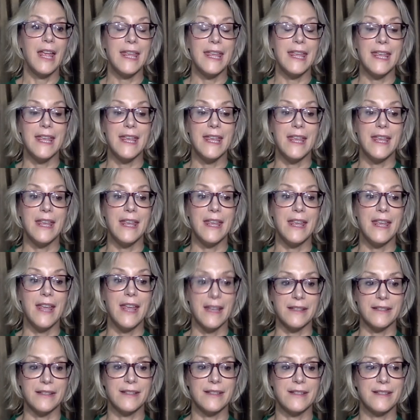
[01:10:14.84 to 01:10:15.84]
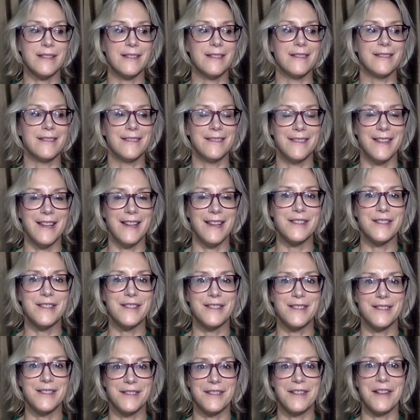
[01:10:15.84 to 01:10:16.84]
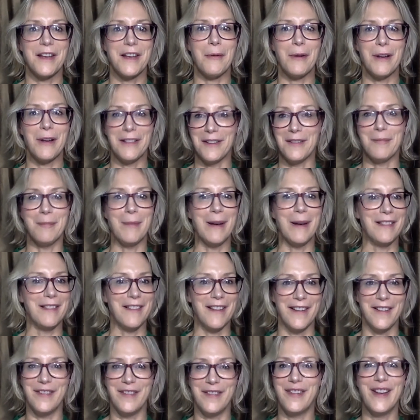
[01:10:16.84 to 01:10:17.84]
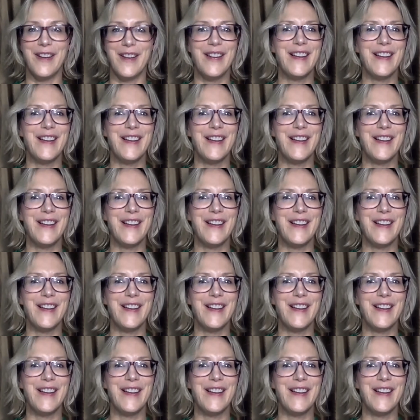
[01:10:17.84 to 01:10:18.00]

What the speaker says: Yes, that's how I live my life.